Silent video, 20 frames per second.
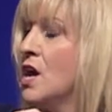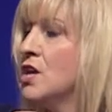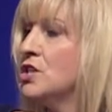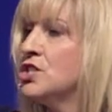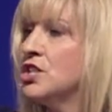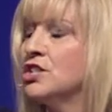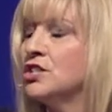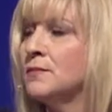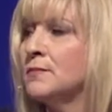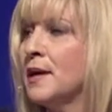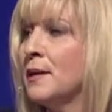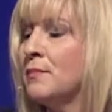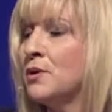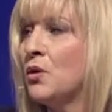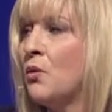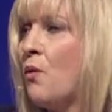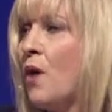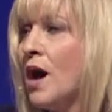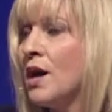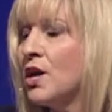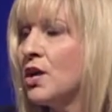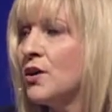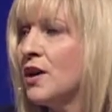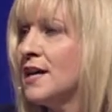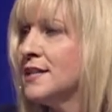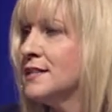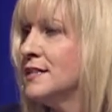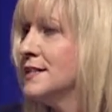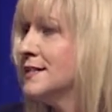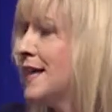She should be able to walk
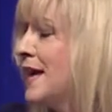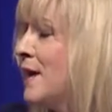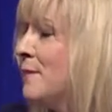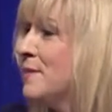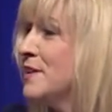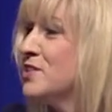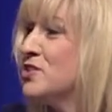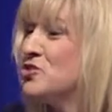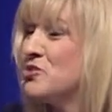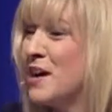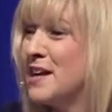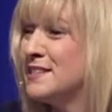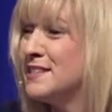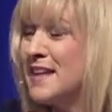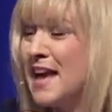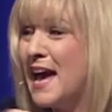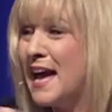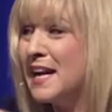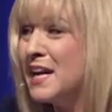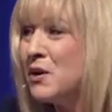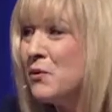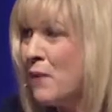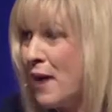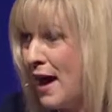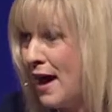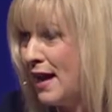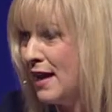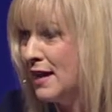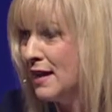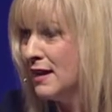across this campus dressed
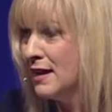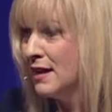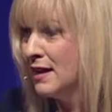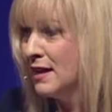anyway.